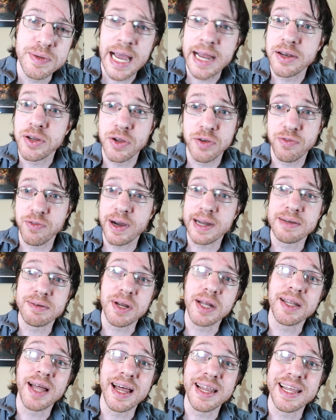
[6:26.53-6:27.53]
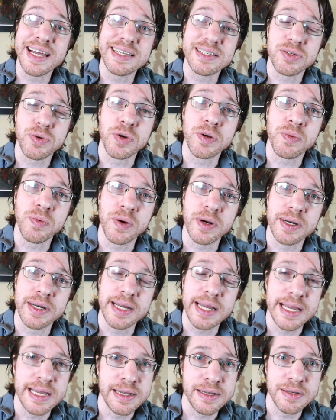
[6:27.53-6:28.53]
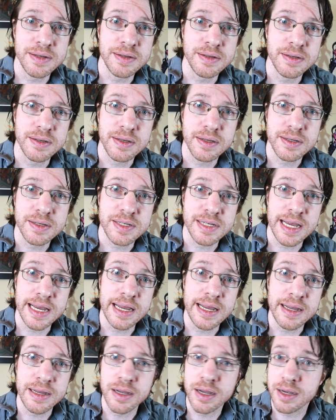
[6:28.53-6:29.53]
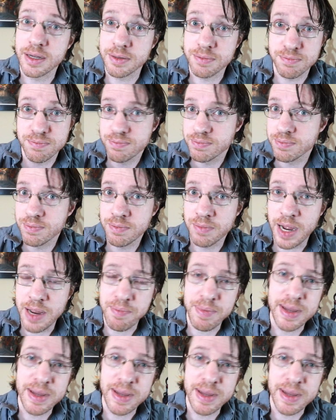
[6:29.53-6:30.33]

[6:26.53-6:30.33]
And you can find a lot of that sort of work in, say, uh, my